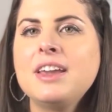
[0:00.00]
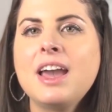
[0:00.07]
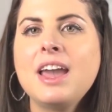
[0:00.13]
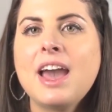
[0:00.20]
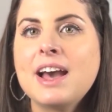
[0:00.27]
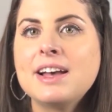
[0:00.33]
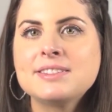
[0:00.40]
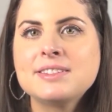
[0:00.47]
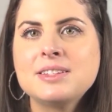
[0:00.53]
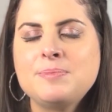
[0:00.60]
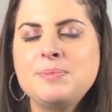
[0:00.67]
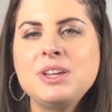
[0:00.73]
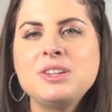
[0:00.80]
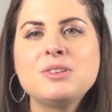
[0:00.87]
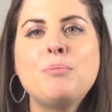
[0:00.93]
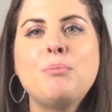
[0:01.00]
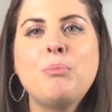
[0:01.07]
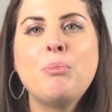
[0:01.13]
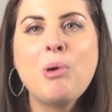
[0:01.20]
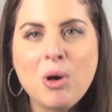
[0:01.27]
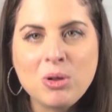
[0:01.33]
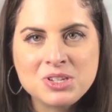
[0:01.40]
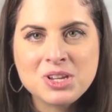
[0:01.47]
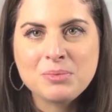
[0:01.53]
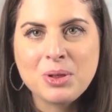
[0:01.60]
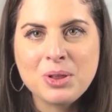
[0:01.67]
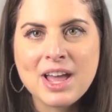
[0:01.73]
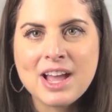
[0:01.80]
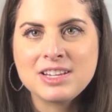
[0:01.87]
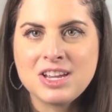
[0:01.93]
I asked to speak to multiple
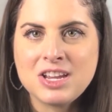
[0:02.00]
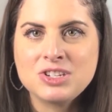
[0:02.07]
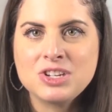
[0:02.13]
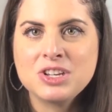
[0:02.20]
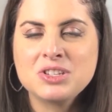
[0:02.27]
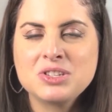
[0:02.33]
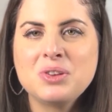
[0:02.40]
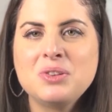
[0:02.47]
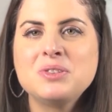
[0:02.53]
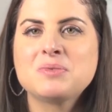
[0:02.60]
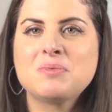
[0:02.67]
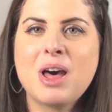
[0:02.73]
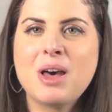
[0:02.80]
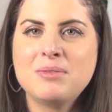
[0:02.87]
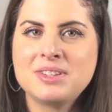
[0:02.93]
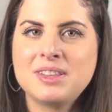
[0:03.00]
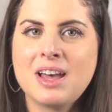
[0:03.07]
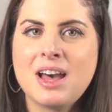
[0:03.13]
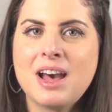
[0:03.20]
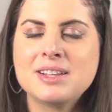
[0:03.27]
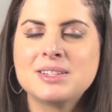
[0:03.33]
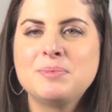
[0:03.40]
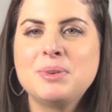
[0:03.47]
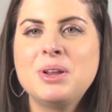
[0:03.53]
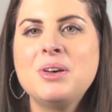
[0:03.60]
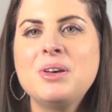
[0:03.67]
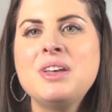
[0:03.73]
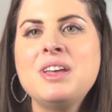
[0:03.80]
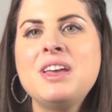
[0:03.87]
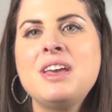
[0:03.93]
lactation consultants while I was in the
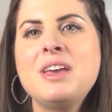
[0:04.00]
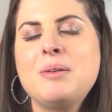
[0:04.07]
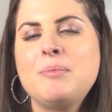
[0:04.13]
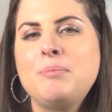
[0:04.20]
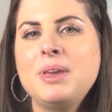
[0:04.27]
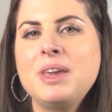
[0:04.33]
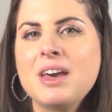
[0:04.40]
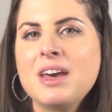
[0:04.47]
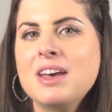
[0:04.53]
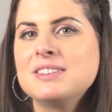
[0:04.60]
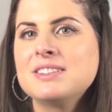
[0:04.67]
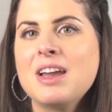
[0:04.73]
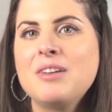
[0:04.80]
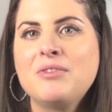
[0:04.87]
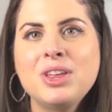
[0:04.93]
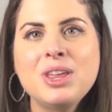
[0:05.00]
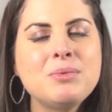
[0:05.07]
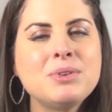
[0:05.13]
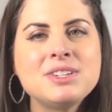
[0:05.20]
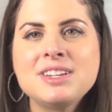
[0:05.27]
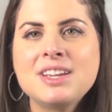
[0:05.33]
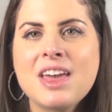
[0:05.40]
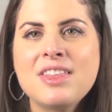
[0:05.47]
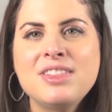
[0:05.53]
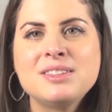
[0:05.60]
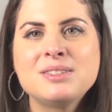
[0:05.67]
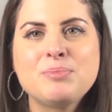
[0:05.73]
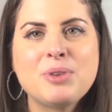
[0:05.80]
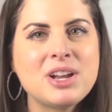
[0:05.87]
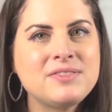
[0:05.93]
hospital, because I really wanted to get this
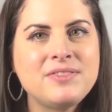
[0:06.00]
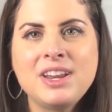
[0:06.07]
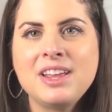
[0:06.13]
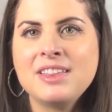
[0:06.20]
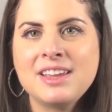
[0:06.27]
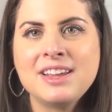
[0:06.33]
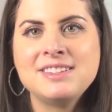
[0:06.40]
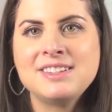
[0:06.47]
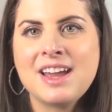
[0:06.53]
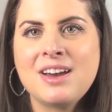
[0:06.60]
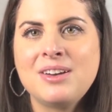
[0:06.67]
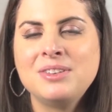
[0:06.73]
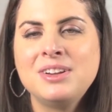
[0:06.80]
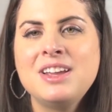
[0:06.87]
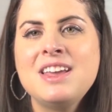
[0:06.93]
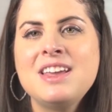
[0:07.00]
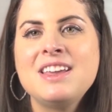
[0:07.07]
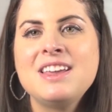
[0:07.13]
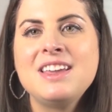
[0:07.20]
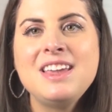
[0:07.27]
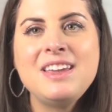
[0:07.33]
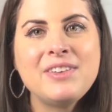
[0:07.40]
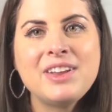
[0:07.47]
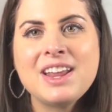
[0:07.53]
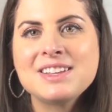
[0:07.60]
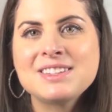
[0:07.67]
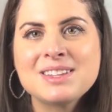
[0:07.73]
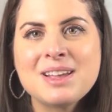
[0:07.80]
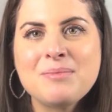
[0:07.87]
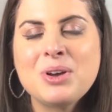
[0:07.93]
breastfeeding thing down. Even as
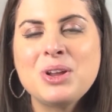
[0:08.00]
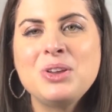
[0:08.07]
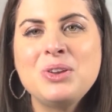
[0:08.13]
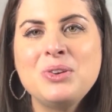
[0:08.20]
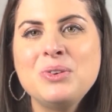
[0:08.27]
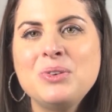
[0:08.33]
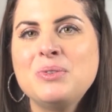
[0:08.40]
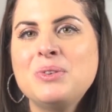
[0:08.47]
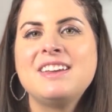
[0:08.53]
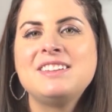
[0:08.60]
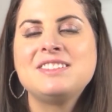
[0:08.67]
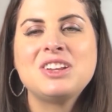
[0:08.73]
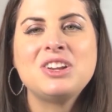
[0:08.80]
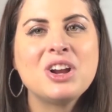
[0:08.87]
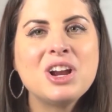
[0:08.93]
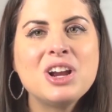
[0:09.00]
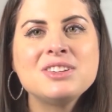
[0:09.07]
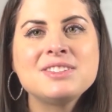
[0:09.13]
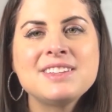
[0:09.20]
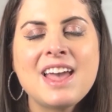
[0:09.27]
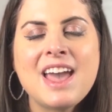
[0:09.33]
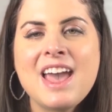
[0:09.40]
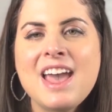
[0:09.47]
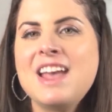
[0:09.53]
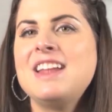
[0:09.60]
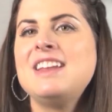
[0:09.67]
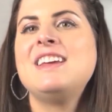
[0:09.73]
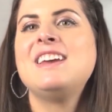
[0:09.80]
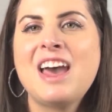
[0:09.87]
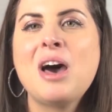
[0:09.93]
someone who is a nurse
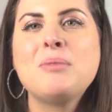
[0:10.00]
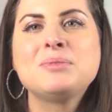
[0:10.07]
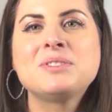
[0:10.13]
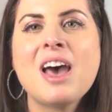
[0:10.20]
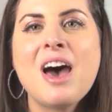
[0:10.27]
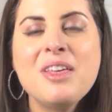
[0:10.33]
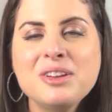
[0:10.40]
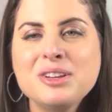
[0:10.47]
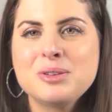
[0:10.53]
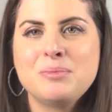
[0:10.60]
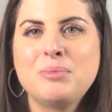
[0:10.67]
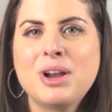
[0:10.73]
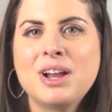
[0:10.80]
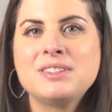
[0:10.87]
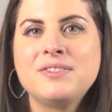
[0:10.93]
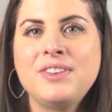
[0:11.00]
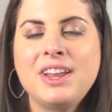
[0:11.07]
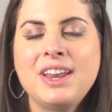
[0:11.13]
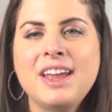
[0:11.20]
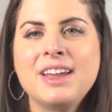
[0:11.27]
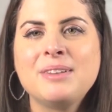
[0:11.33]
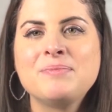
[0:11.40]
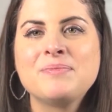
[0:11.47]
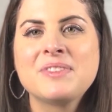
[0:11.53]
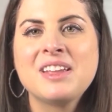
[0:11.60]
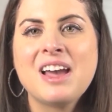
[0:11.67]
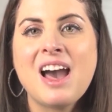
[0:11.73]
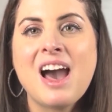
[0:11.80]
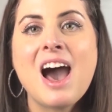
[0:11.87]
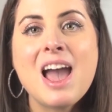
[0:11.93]
and helps others with breastfeeding,
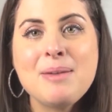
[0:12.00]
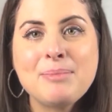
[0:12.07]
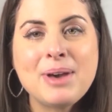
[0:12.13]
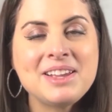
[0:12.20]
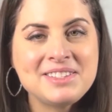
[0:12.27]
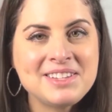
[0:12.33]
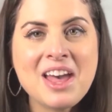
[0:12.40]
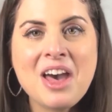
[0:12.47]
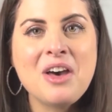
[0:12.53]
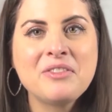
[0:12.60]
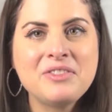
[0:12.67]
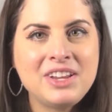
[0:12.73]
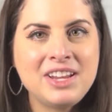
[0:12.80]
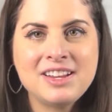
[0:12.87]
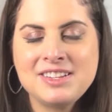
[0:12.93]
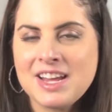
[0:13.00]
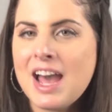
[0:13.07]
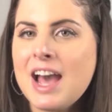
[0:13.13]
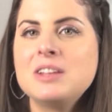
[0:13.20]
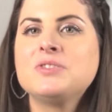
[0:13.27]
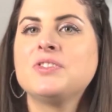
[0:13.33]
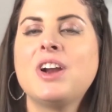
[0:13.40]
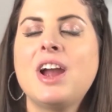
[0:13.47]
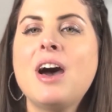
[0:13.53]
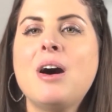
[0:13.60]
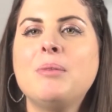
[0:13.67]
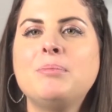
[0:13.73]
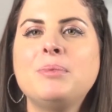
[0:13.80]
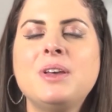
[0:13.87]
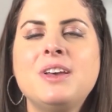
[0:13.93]
I myself needed to ask for help.
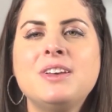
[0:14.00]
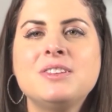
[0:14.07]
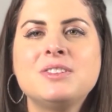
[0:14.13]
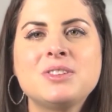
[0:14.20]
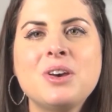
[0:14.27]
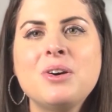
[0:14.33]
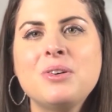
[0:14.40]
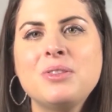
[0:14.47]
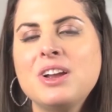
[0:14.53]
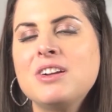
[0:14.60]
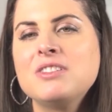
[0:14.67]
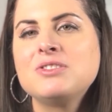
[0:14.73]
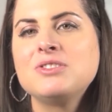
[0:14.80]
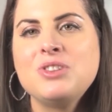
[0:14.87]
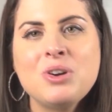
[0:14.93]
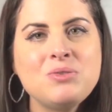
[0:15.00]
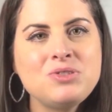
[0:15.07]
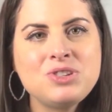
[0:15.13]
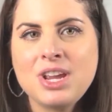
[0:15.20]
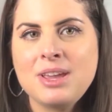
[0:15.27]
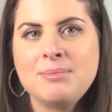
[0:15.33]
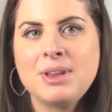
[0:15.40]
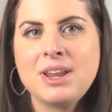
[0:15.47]
So there is no shame in